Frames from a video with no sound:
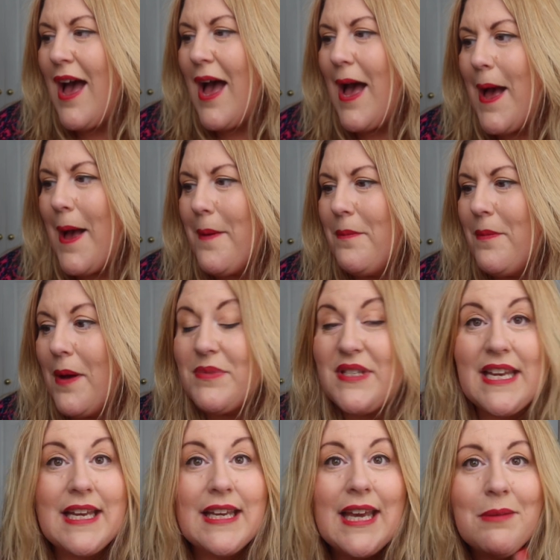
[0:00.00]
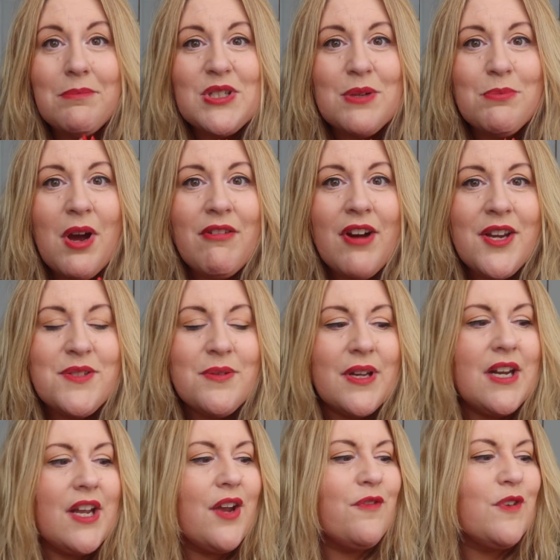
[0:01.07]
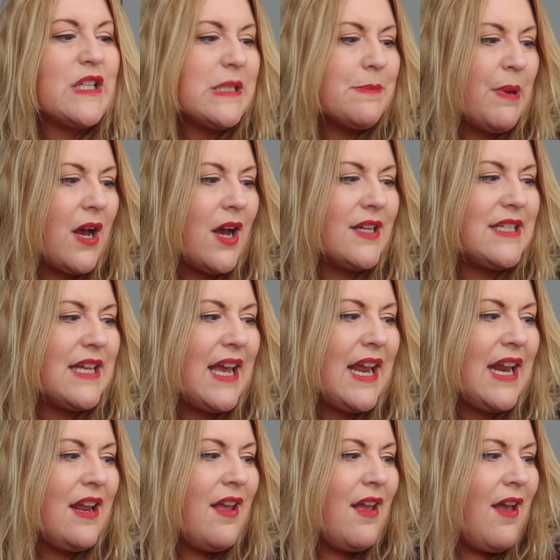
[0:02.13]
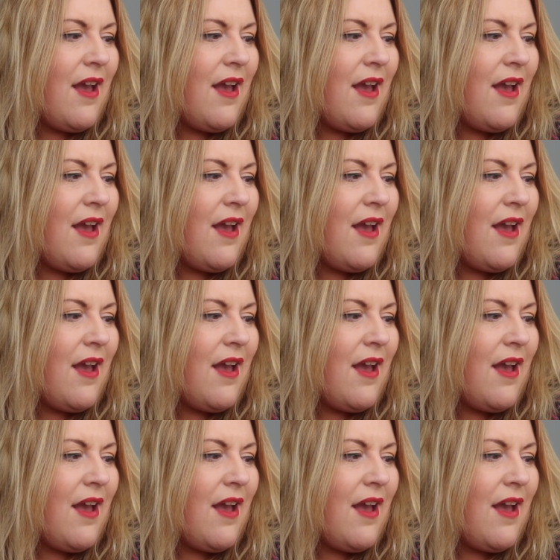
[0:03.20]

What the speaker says: I'm seeing Kim tomorrow, so we're going to go for a spa day.